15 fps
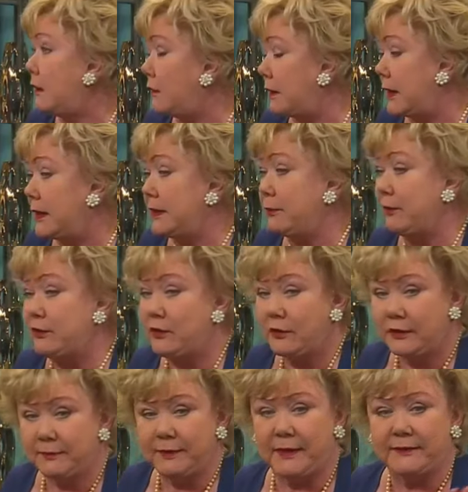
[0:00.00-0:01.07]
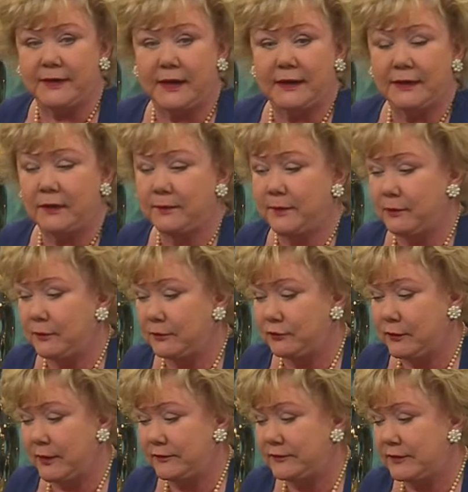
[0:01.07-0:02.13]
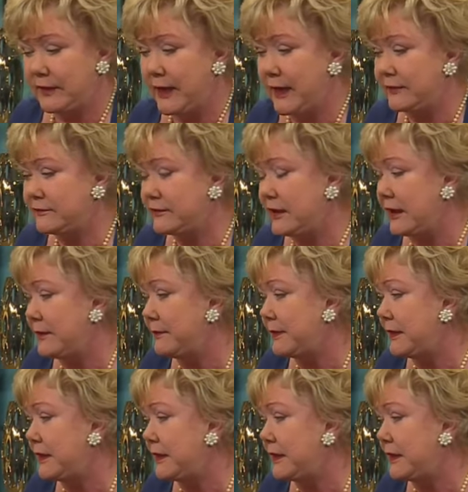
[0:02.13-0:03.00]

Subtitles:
Oh, yeah, we talked about that a little bit with Tracy last time.